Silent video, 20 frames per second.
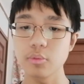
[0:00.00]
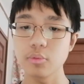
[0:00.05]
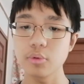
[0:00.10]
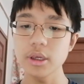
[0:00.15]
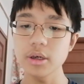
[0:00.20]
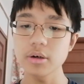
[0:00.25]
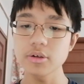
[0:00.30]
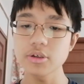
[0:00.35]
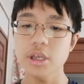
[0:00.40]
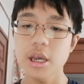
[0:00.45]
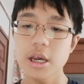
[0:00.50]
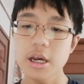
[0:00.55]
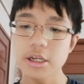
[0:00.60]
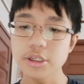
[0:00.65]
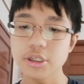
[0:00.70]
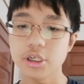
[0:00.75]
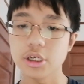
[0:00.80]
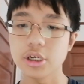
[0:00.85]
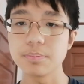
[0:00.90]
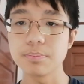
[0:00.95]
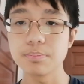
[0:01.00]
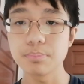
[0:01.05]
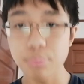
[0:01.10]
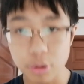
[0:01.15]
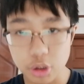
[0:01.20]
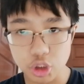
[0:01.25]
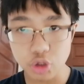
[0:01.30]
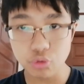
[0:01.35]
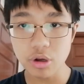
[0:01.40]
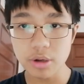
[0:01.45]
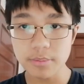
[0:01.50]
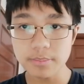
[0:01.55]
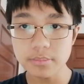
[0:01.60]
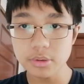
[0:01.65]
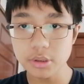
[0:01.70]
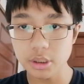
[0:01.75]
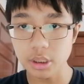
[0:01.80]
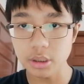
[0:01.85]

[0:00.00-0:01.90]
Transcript: wheels to push rims,